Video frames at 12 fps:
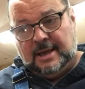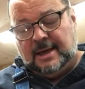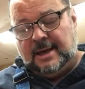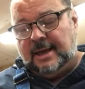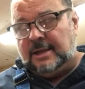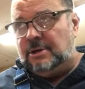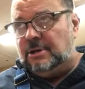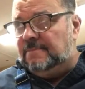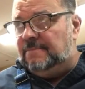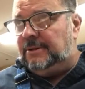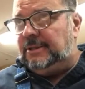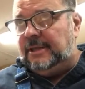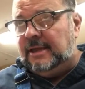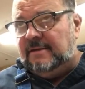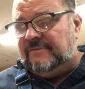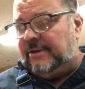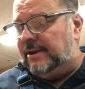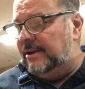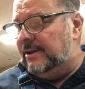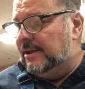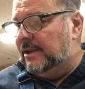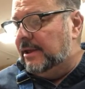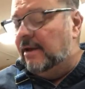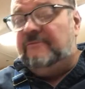I couldn't believe it.
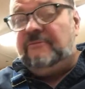If